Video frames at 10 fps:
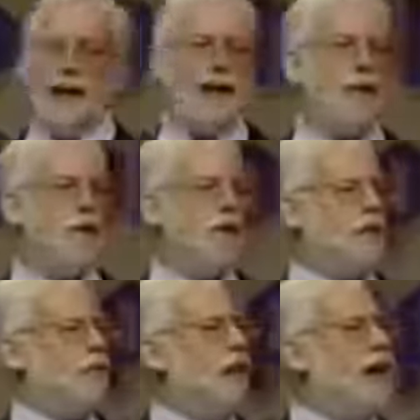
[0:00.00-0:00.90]
And they do
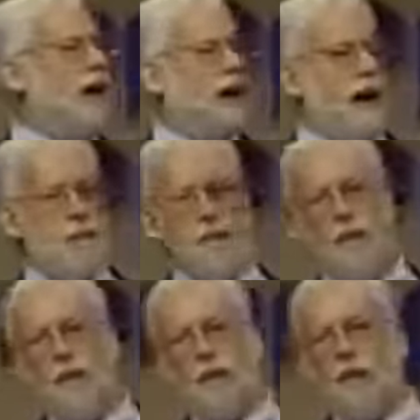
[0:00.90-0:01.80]
this very elaborate
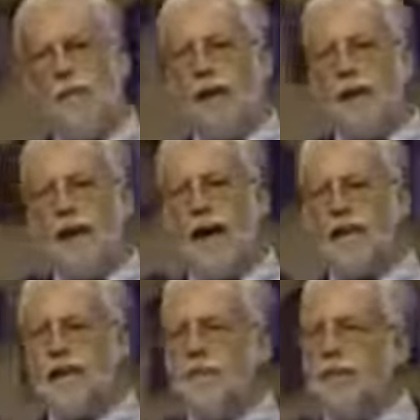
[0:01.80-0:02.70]
ritual about the
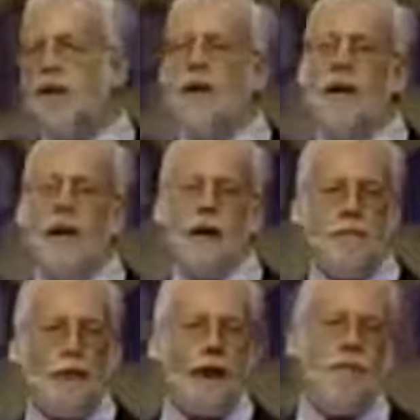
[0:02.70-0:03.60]
Last Supper.
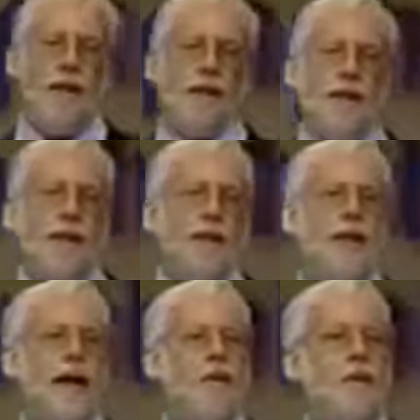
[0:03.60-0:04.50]
And part of what is said
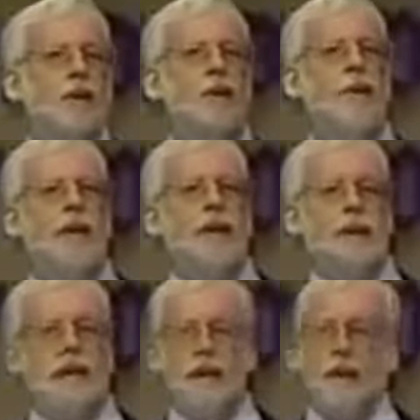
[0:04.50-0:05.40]
in that ritual
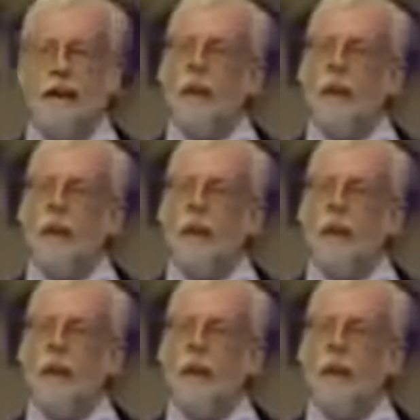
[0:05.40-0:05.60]
is,